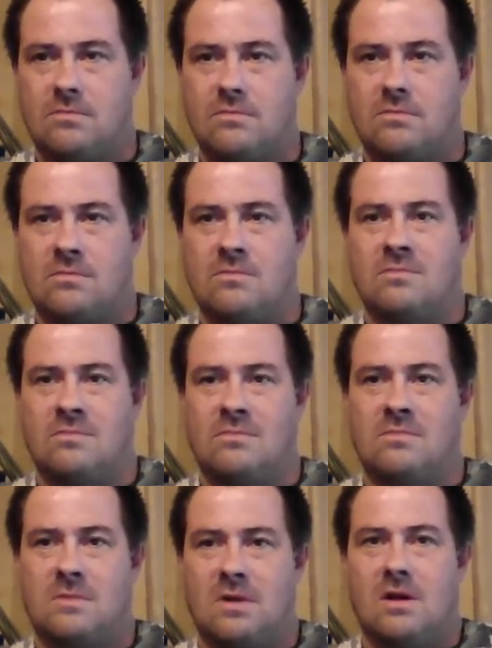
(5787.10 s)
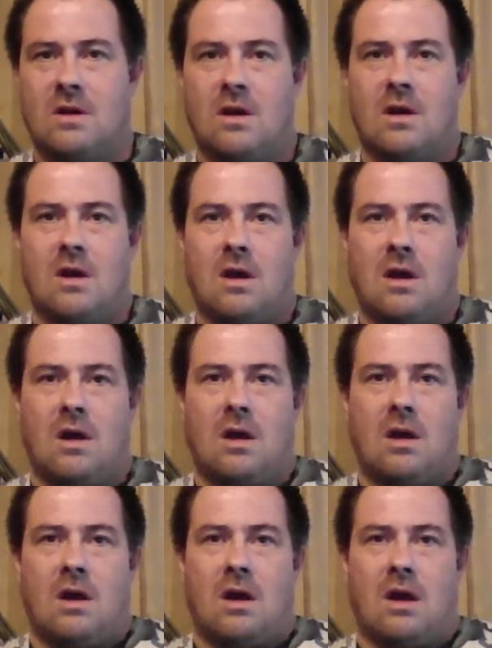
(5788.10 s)
Hmm.
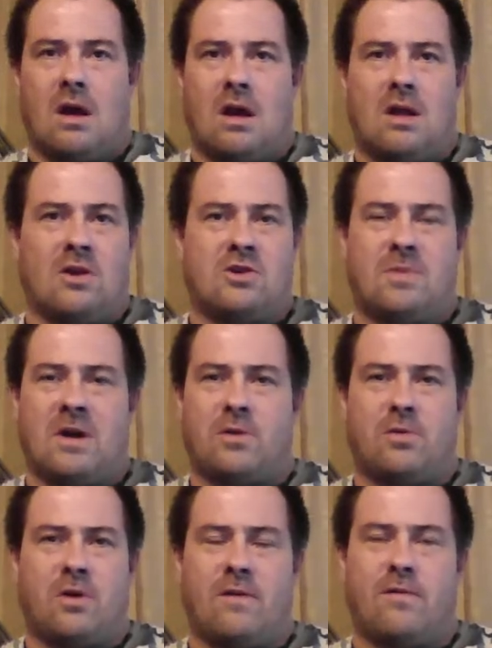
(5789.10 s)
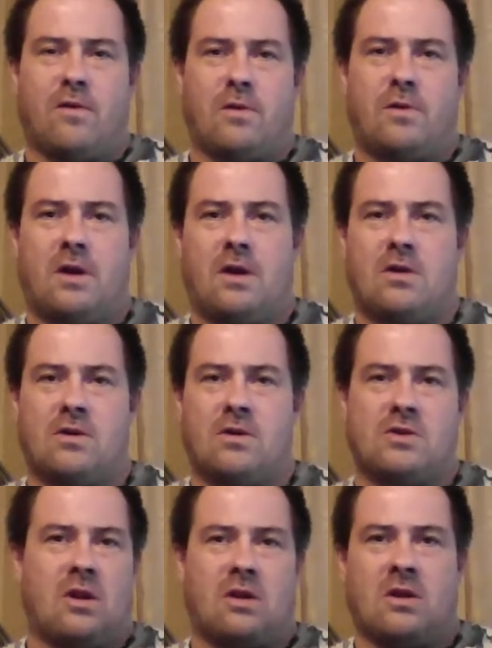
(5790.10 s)
There's about three or four theaters
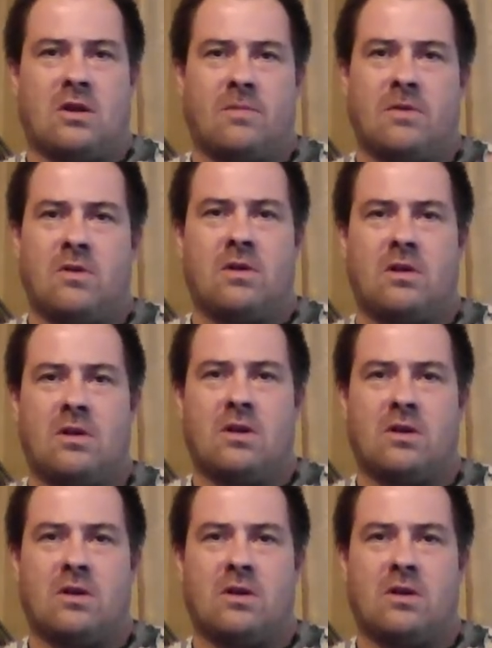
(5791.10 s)
all in the community.